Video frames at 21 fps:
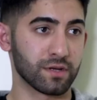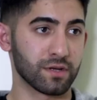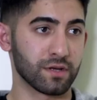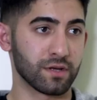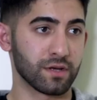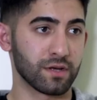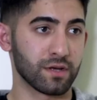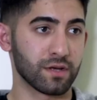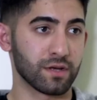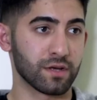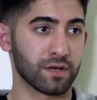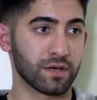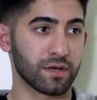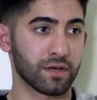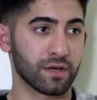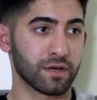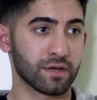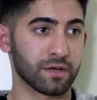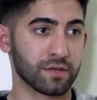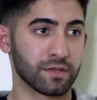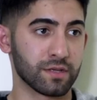
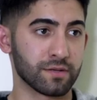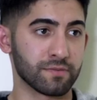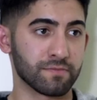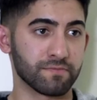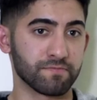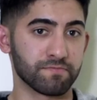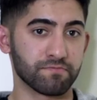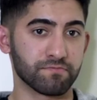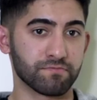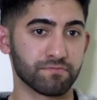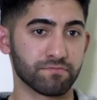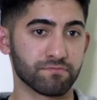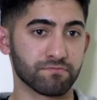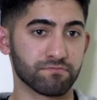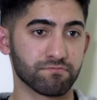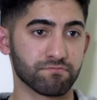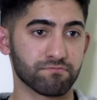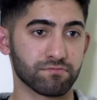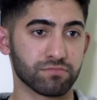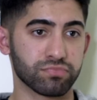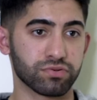And then
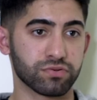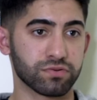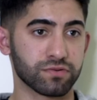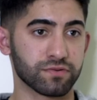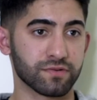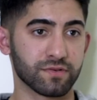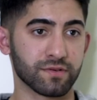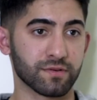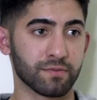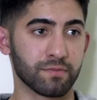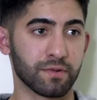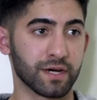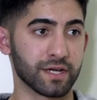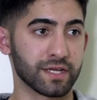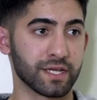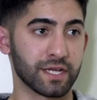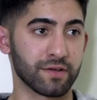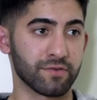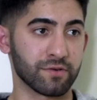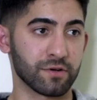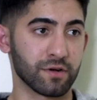about a
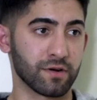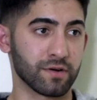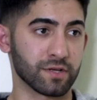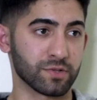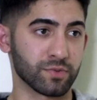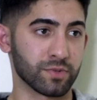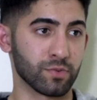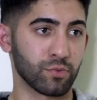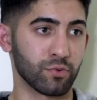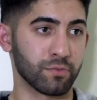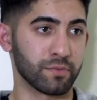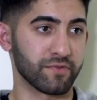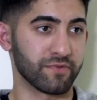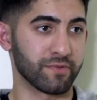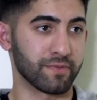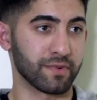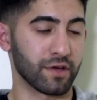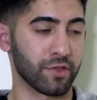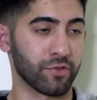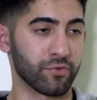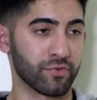year ago, I was with a woman for
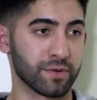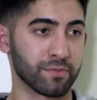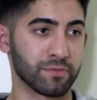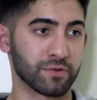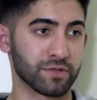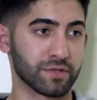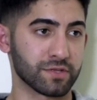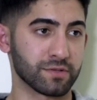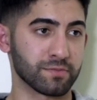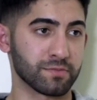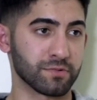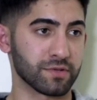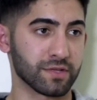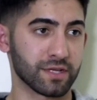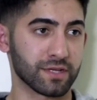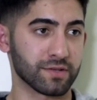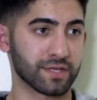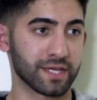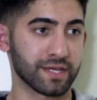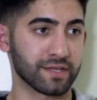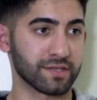about 3 months, but
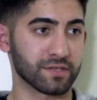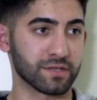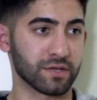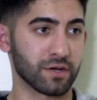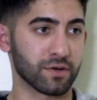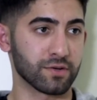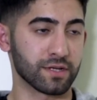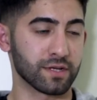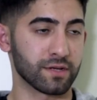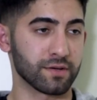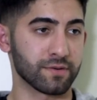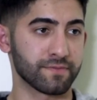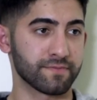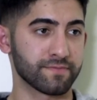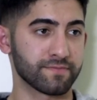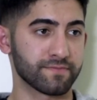that's ages ago now.